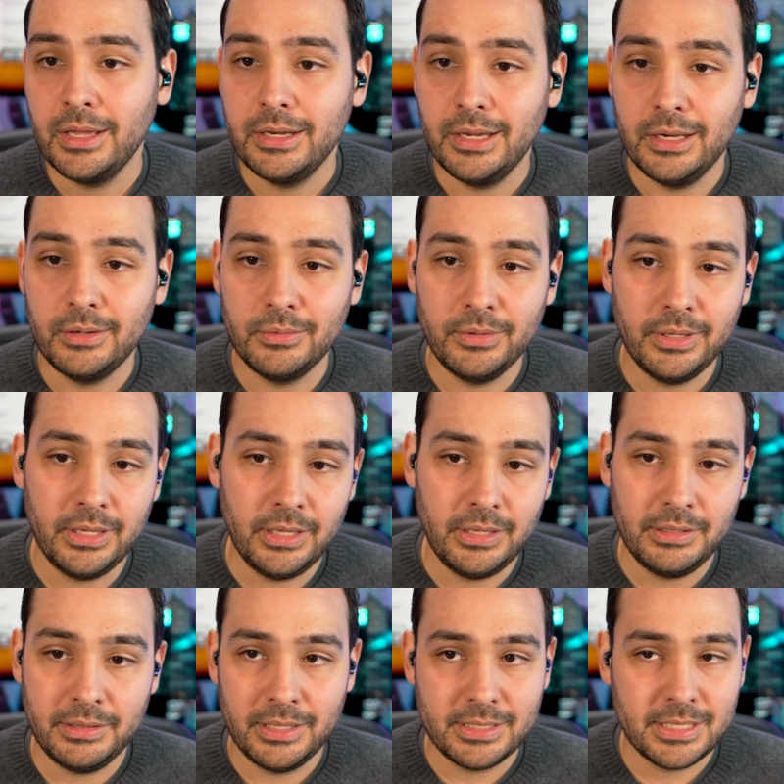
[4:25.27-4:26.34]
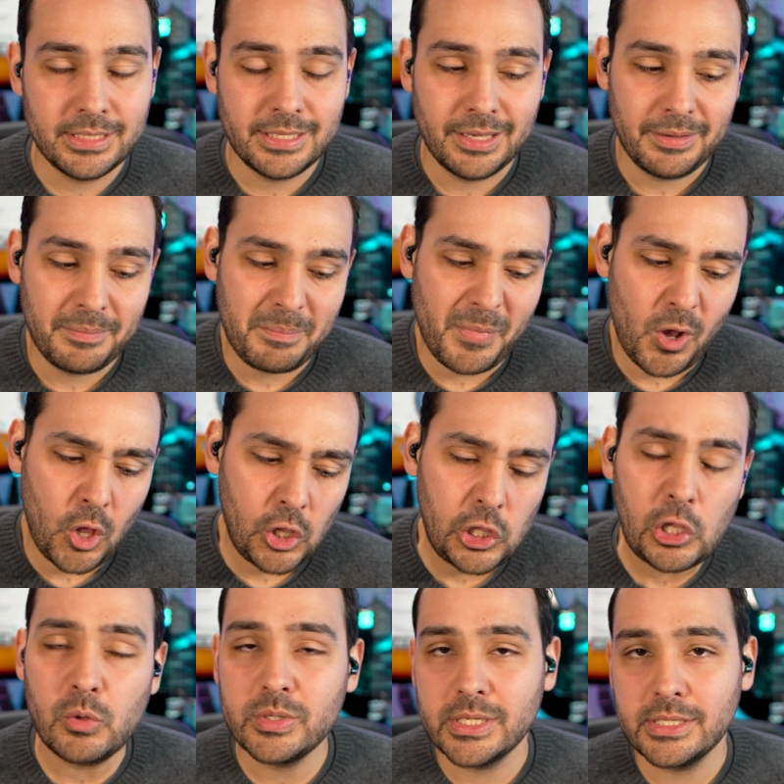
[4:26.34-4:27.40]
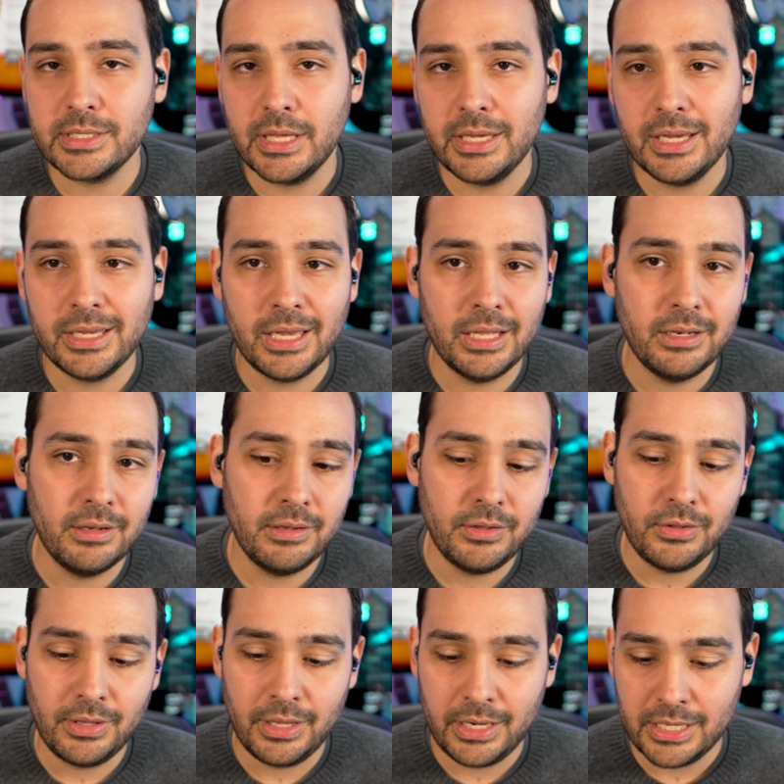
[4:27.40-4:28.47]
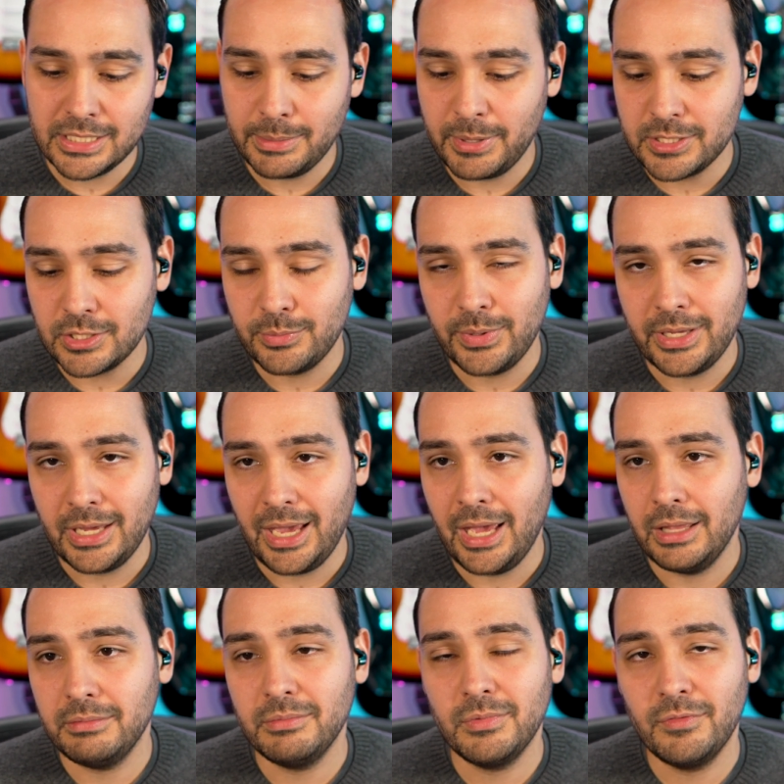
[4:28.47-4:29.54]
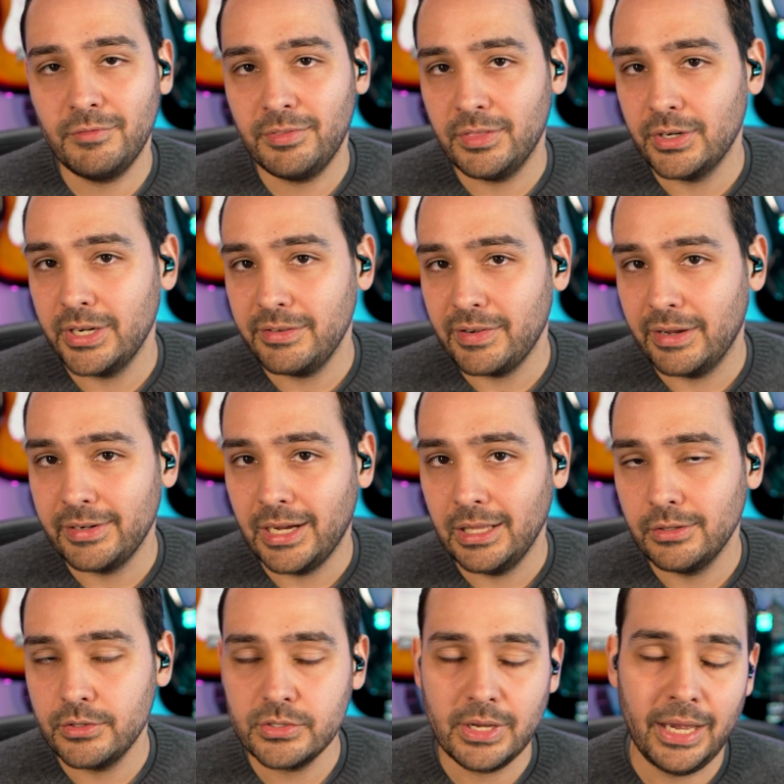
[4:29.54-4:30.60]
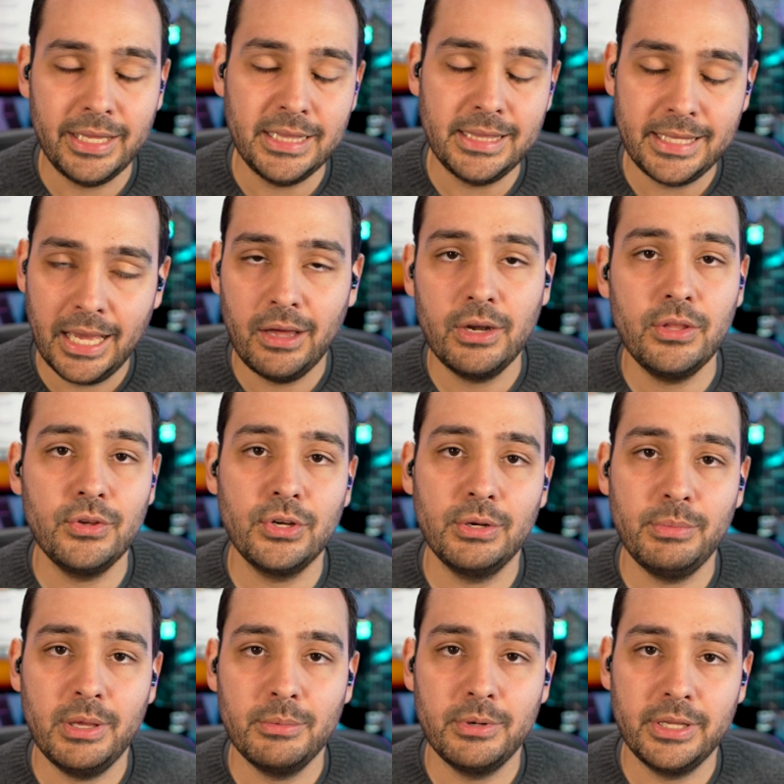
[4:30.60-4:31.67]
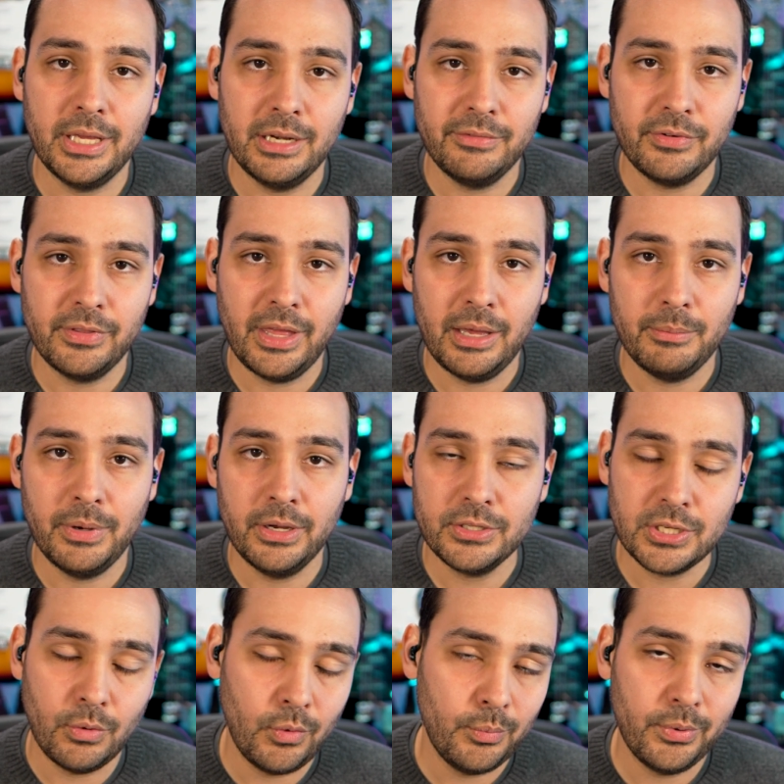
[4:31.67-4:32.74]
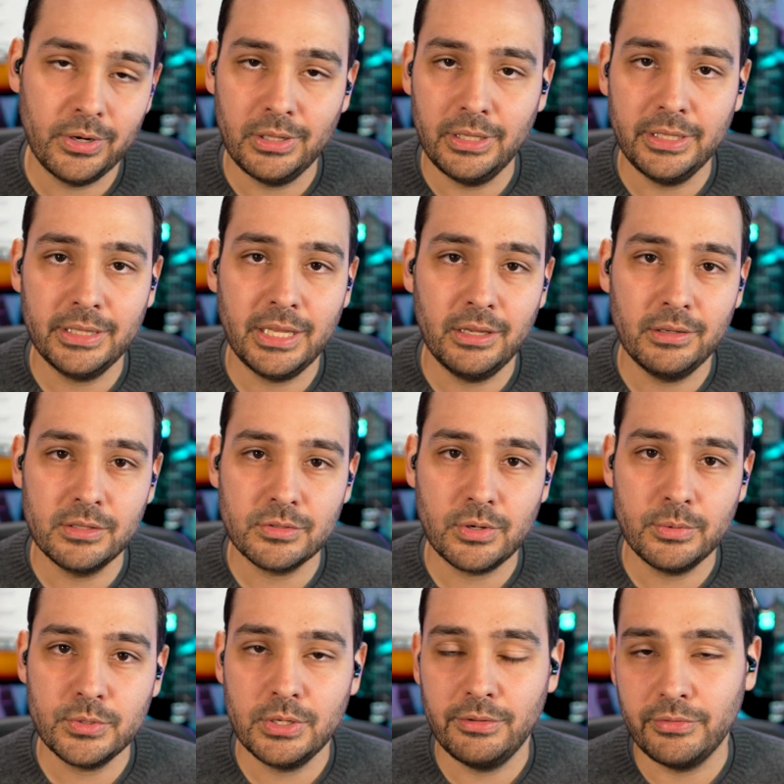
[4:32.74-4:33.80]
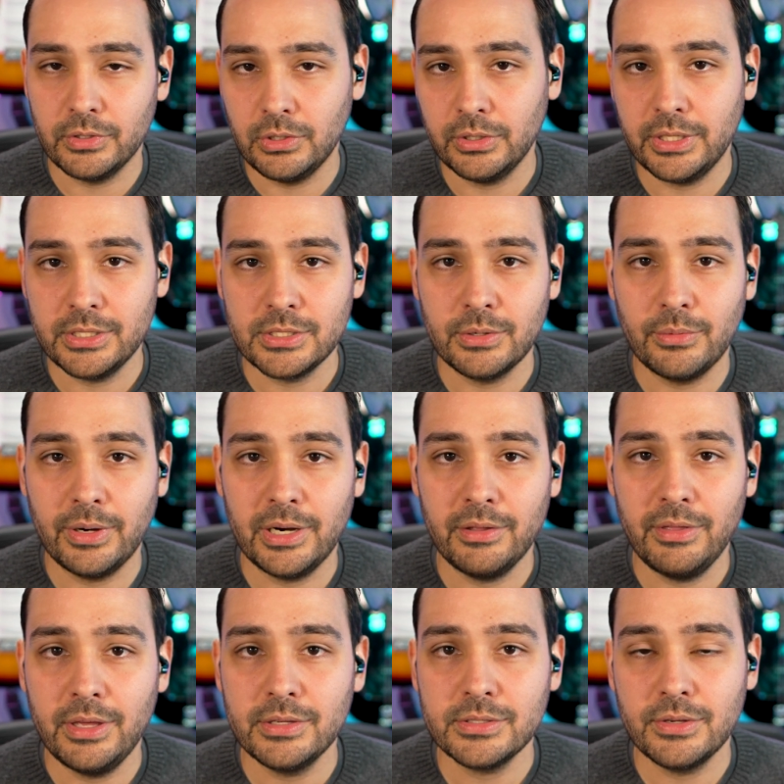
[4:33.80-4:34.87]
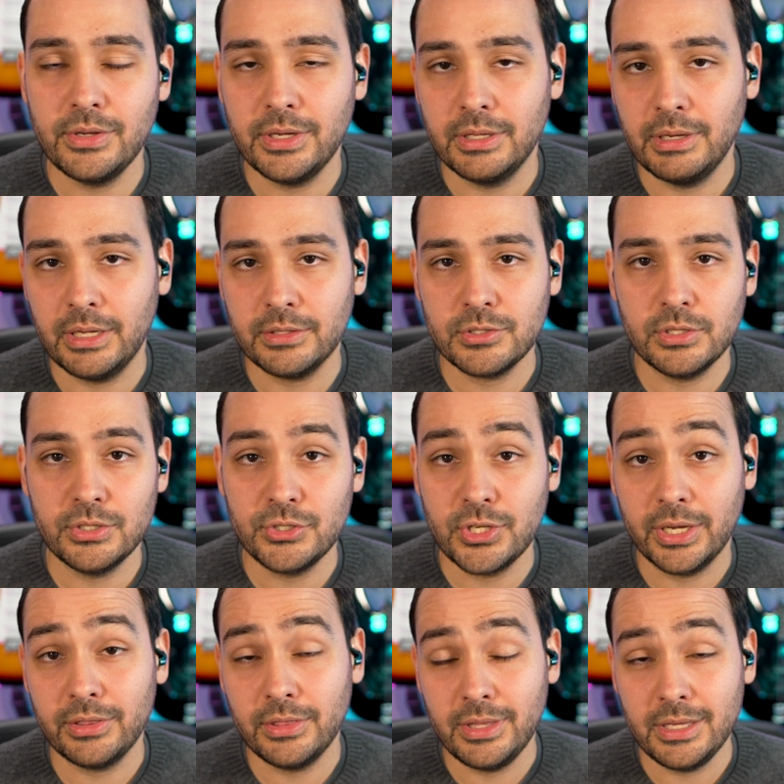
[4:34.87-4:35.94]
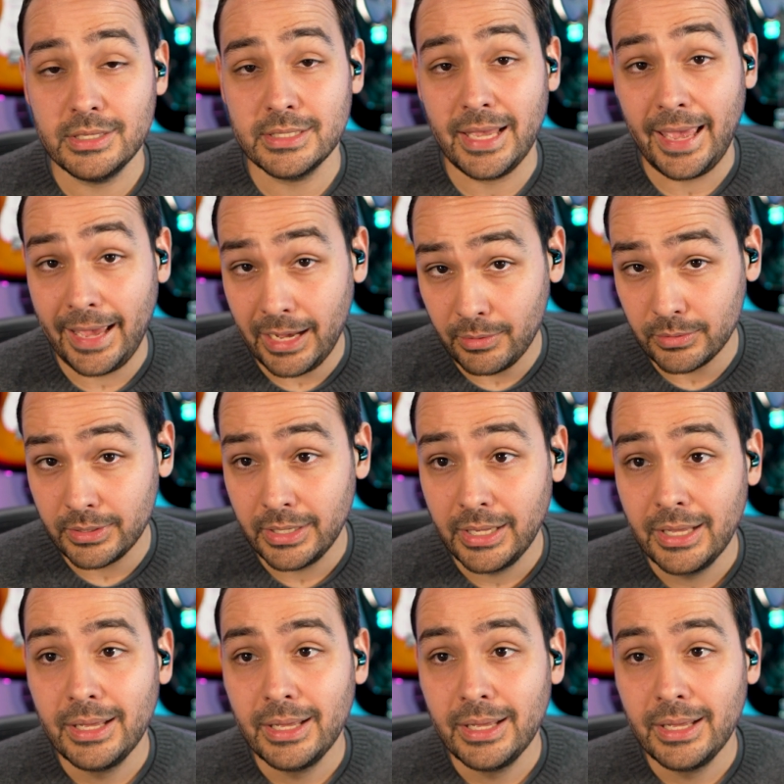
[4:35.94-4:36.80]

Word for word: Now, this is the closest thing. Again, it is M S R P at thirty-five dollars. I doubt it you're gonna be able to get it for that much. I will put a link down in the description if you're looking to acquire these so you can actually check these out.